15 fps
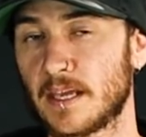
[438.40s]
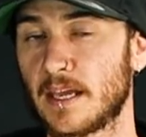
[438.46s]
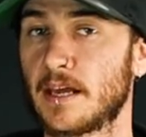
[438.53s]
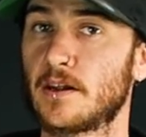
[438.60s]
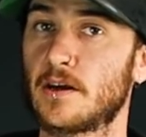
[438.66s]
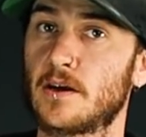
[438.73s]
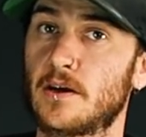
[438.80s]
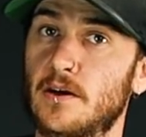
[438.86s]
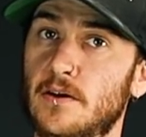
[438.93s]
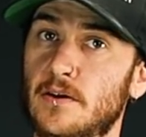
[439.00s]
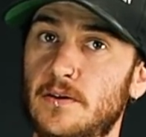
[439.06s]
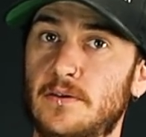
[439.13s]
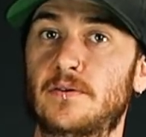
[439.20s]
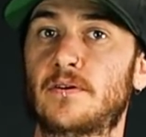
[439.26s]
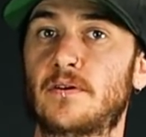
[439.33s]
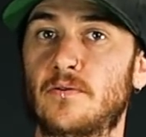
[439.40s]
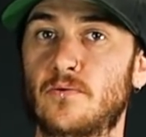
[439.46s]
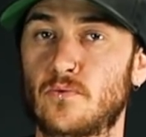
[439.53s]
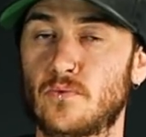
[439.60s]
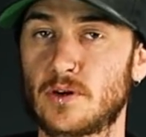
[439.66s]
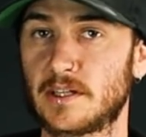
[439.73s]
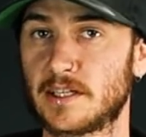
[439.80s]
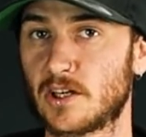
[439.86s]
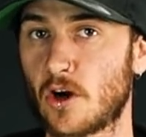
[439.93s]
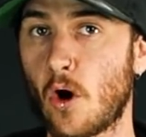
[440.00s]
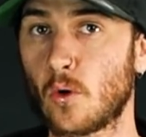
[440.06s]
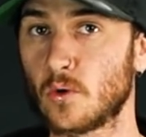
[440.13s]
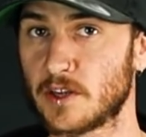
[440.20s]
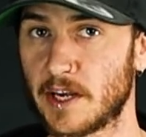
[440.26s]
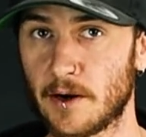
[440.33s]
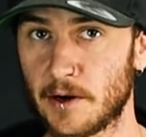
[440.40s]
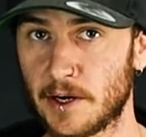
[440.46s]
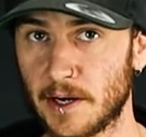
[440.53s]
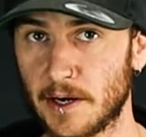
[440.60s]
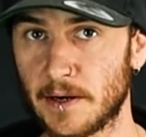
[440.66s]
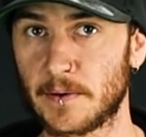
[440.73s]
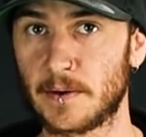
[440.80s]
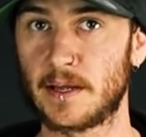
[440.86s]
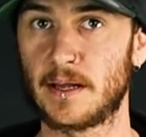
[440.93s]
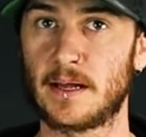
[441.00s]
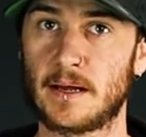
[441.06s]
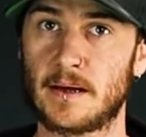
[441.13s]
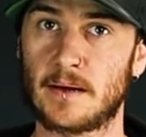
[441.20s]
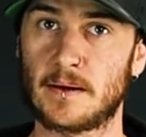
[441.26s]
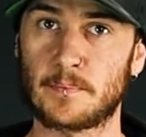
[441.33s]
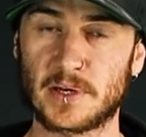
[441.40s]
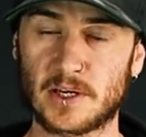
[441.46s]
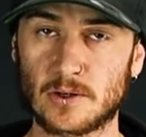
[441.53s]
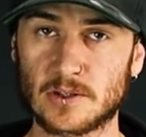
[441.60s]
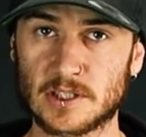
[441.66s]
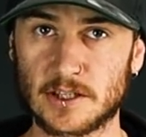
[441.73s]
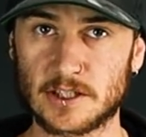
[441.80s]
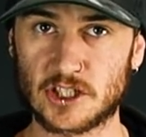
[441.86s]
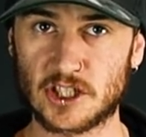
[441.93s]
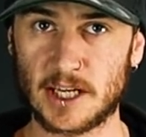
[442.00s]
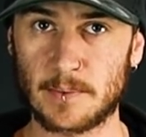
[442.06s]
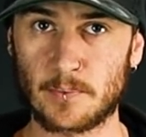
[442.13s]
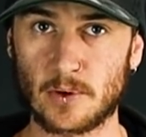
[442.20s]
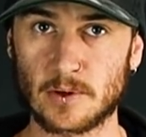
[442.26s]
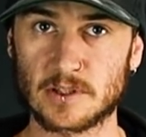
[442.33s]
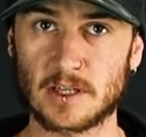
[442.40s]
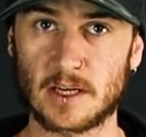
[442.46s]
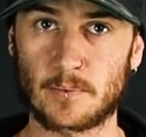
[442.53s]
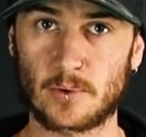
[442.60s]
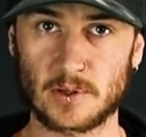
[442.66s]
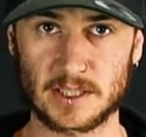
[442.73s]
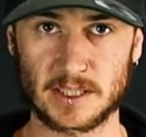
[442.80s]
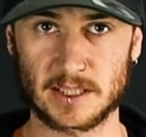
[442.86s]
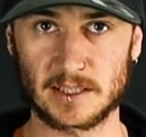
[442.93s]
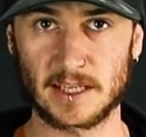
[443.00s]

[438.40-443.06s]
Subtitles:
in a really cold area, because those cheap bonsai pots, the